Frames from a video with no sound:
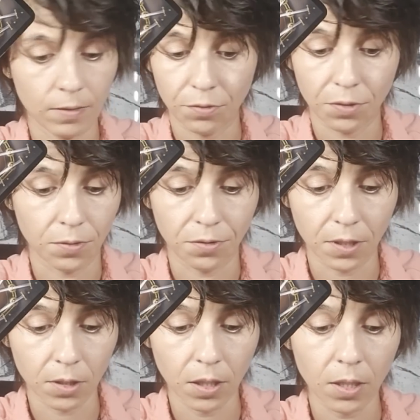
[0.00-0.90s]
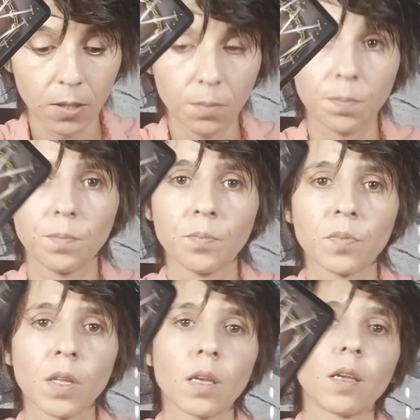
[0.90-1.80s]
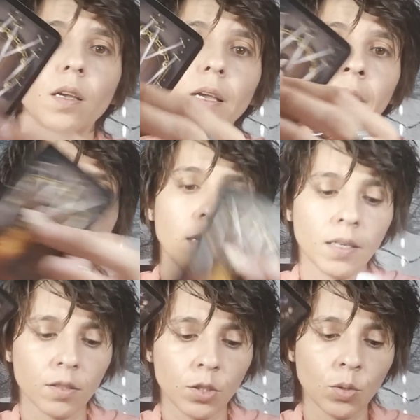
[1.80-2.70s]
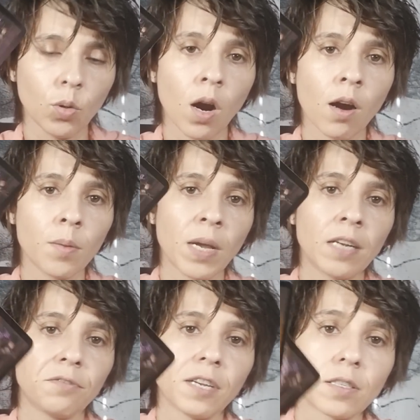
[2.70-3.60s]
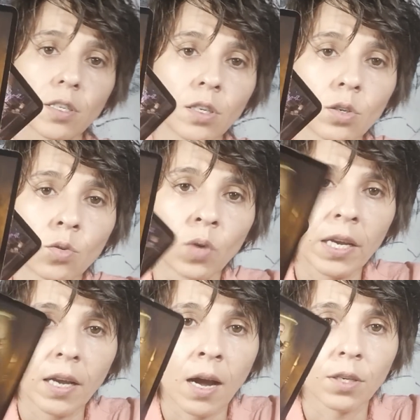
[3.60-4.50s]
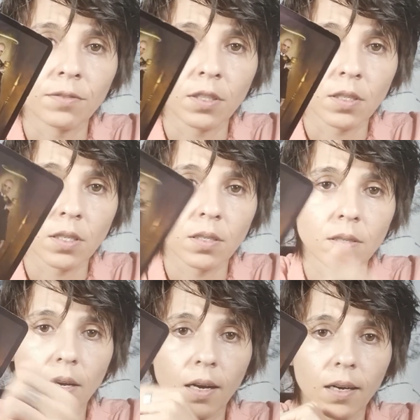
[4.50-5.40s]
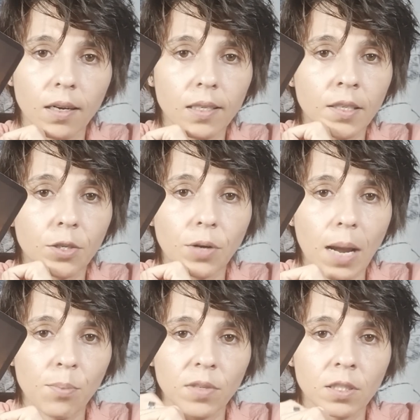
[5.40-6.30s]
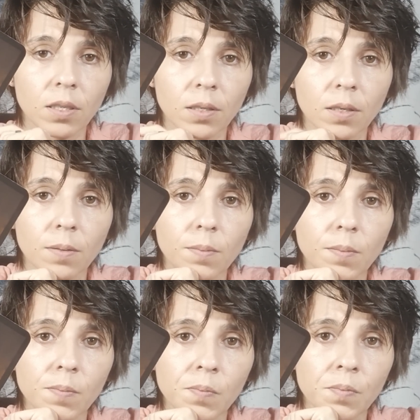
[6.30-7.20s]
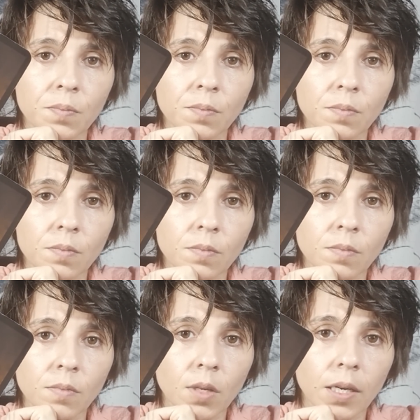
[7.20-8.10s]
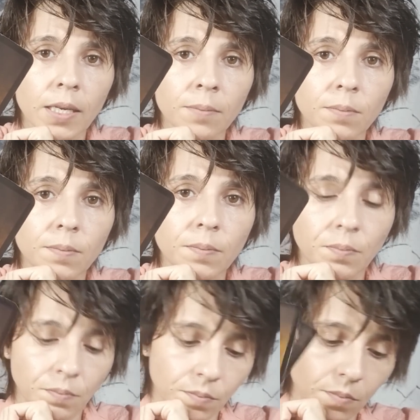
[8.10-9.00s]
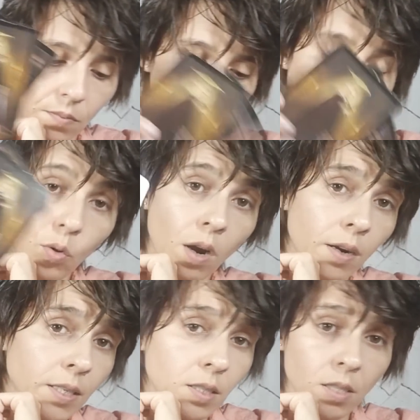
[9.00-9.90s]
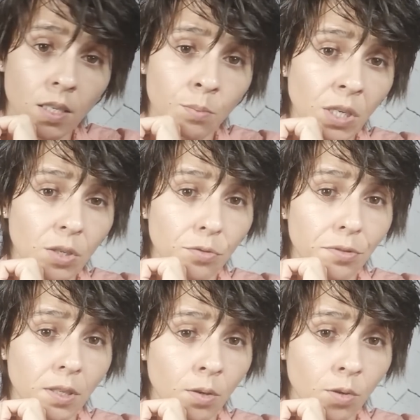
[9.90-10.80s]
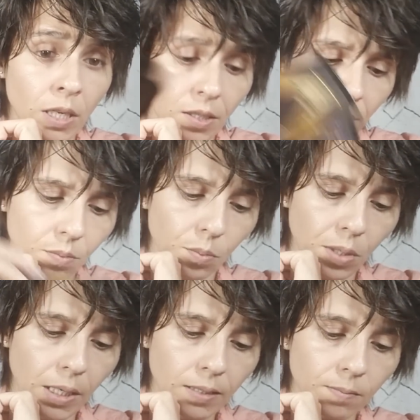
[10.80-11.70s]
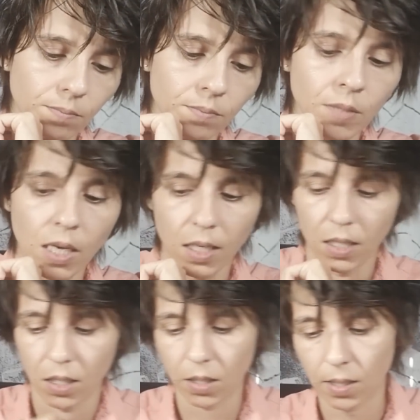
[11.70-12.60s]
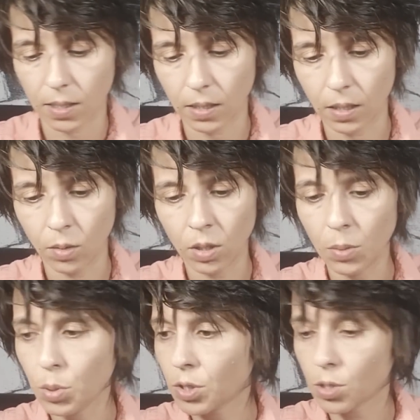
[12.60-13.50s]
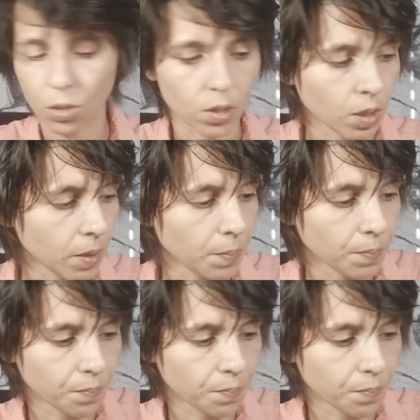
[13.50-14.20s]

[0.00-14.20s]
fulfilled here and you are manifesting your way out of this uh, entrapment here. Okay? You are, and it's going to make you feel great, but slowly but surely.